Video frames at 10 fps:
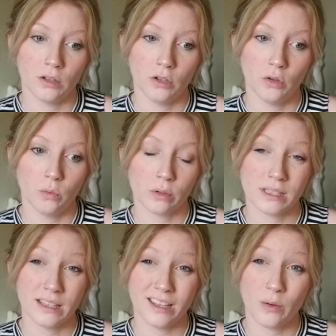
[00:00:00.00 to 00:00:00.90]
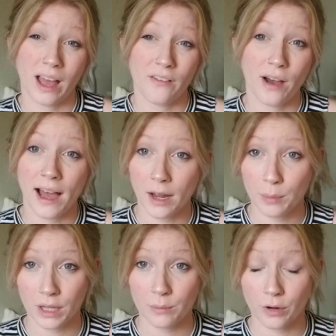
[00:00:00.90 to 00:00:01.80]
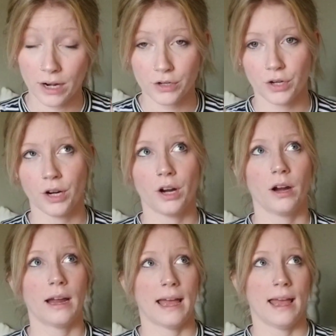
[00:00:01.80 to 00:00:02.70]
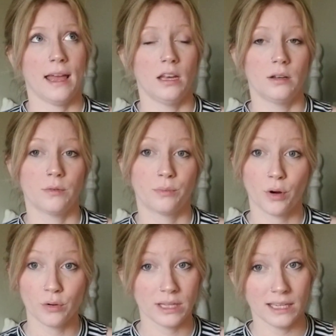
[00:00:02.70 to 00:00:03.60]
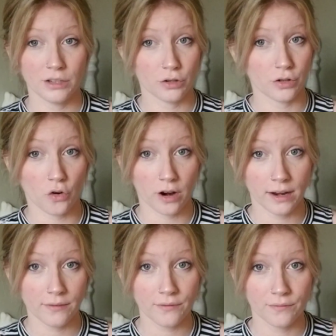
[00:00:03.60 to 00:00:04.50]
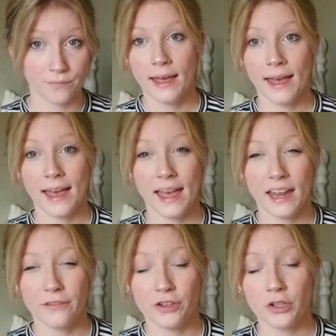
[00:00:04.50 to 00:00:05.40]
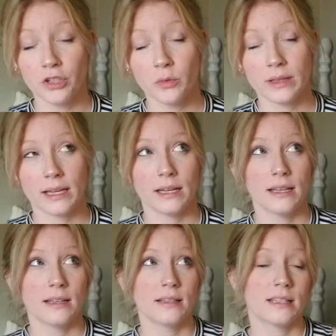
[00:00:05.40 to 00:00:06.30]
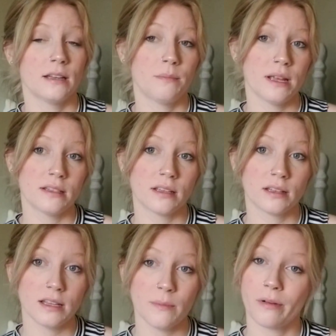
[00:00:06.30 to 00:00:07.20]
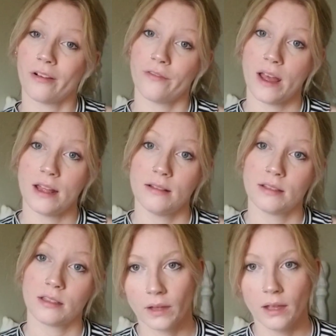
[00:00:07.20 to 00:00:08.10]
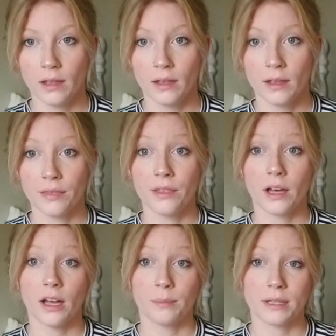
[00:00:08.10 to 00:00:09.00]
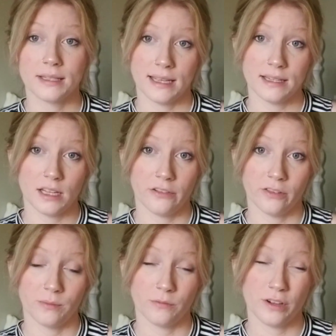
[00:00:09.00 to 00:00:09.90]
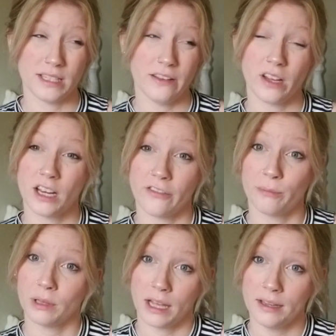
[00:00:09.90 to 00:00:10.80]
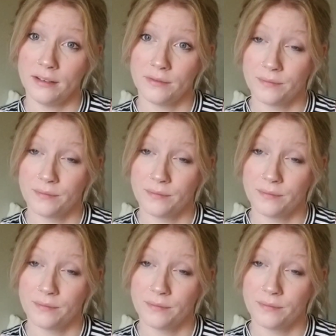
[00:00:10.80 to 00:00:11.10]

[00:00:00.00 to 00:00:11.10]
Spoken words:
You will see that you have high blood pressure and protein in your urine. And if you don't know what that is, it basically prevents the placenta from receiving enough blood,